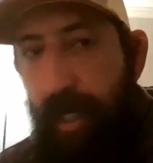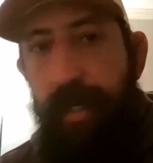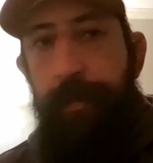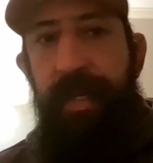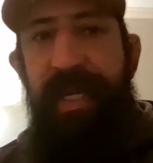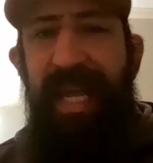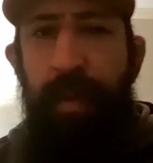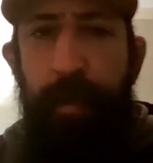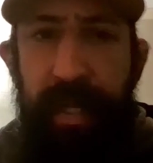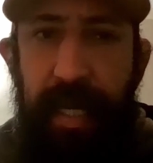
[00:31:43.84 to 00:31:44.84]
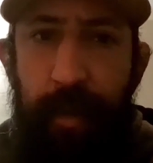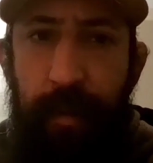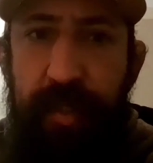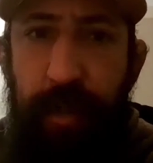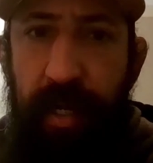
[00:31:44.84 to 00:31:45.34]
And he, I mean, he came up. He
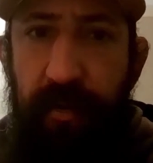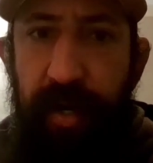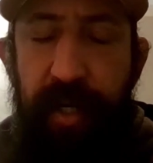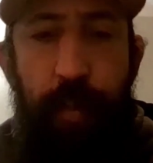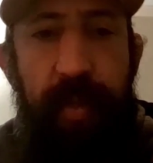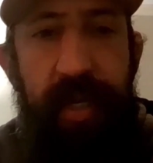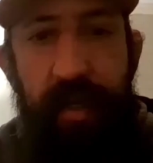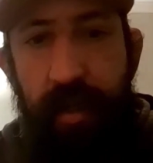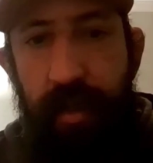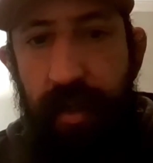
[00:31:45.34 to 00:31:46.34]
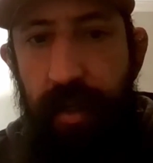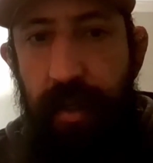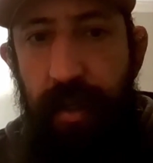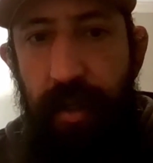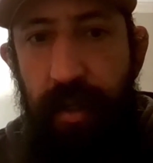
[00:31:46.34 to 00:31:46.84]
came up during my grand opening.
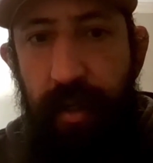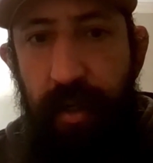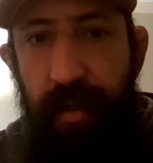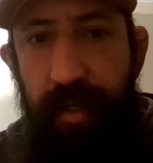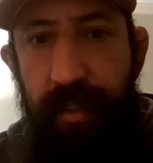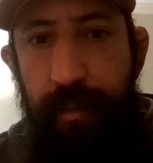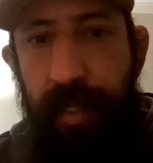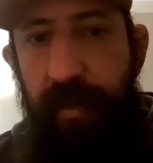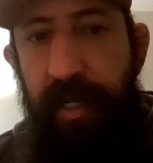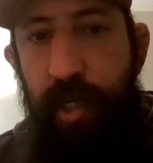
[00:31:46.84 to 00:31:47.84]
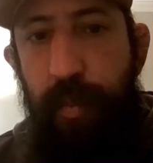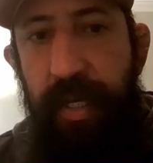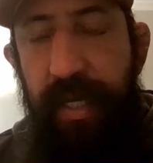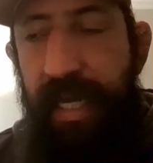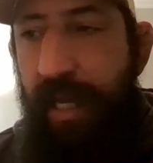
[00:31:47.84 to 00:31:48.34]
You know, during my grand
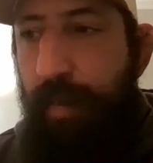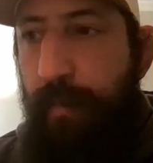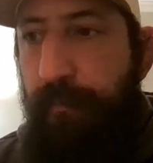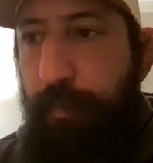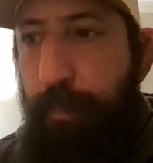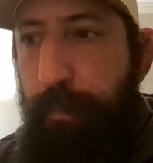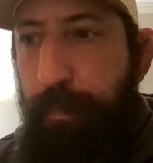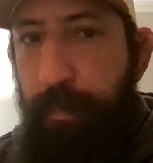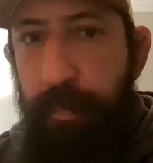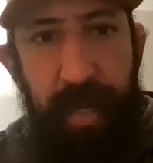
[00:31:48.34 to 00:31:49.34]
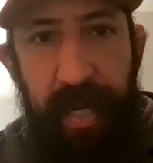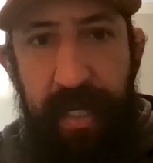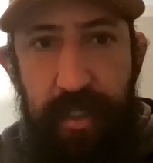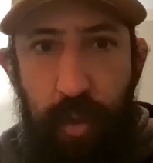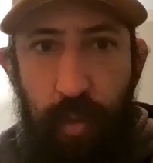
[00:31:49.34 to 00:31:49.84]
opening, he came up,
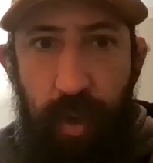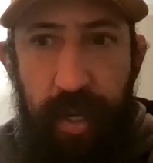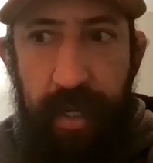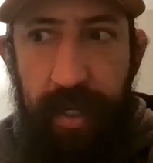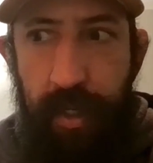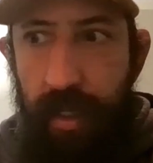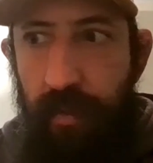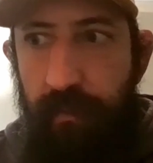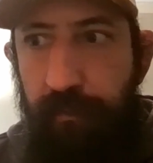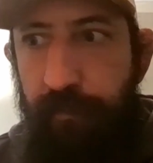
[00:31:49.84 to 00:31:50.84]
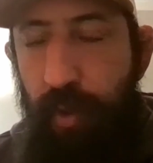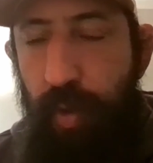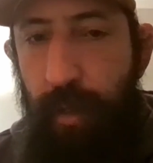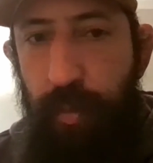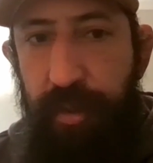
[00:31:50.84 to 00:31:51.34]
paid his own way,
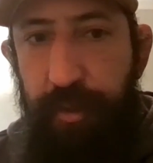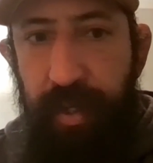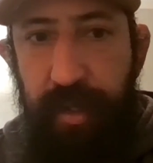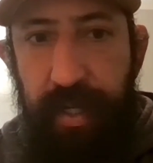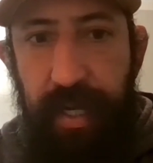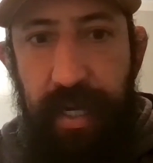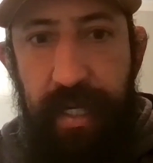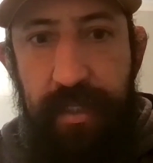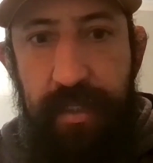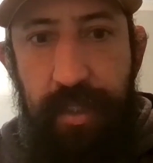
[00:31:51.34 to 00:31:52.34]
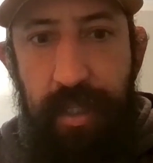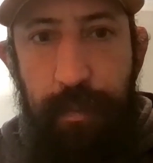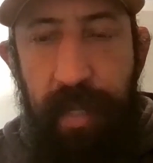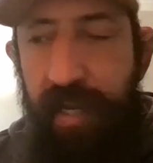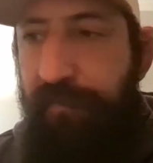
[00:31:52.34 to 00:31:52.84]
flew up with three other guys,
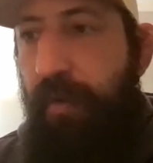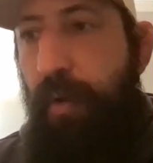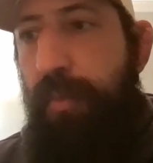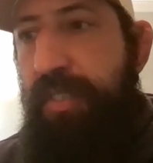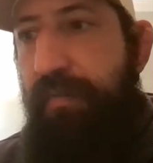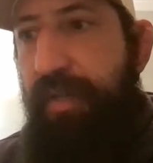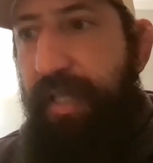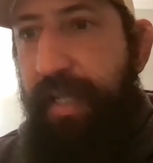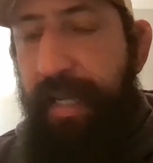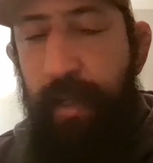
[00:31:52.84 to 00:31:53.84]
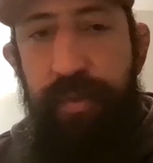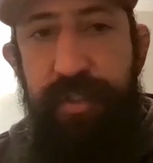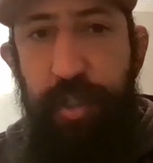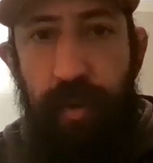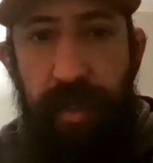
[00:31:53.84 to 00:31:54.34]
paid for almost everything that he
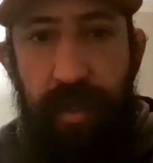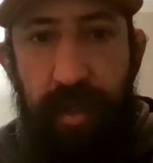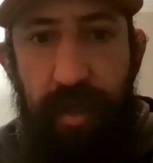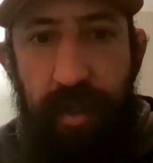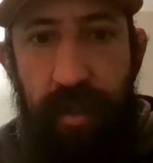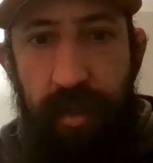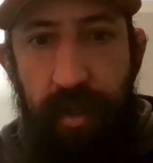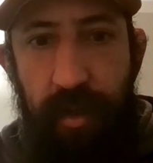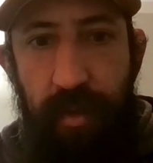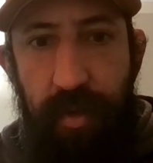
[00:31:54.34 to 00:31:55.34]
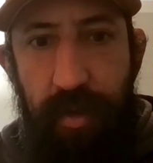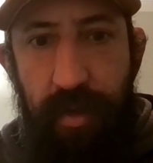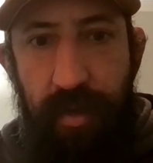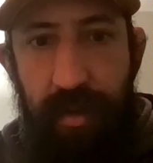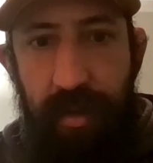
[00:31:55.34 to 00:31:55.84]
was doing. Wow. You know.
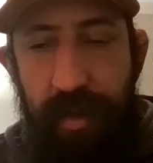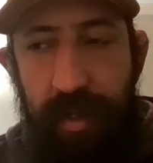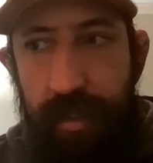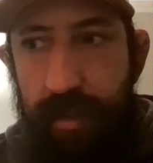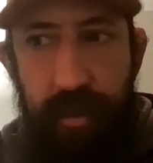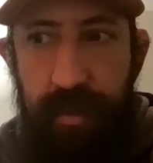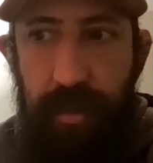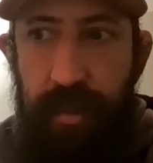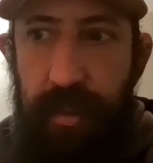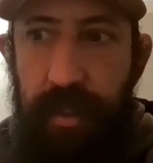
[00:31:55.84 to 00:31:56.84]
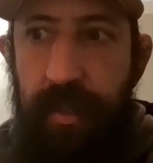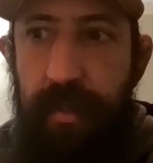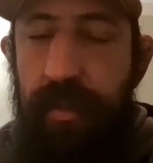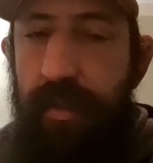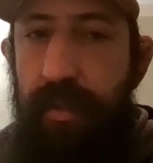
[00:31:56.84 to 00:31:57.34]
Yeah. And
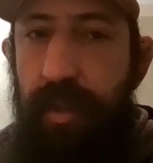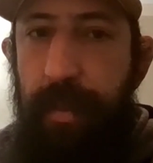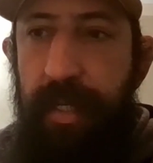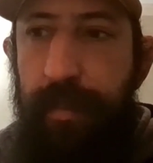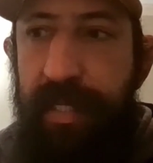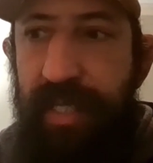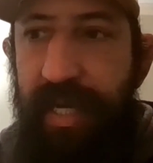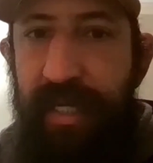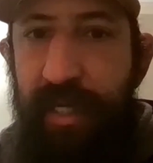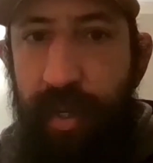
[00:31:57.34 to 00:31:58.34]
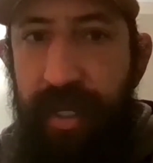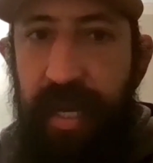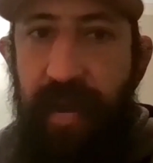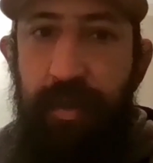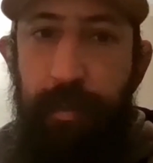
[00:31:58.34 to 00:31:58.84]
and I mean, because I he knew I
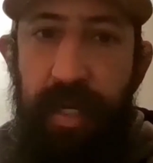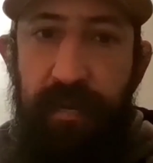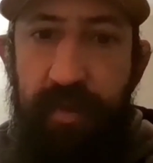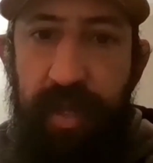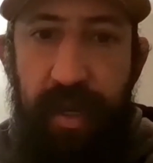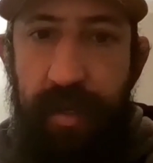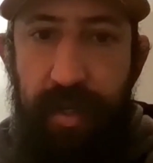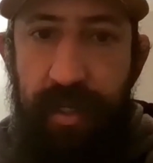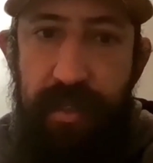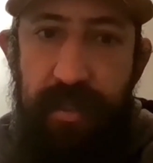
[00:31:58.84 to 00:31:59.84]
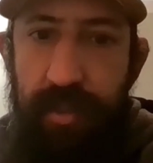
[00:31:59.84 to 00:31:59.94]
didn't have the money for that. He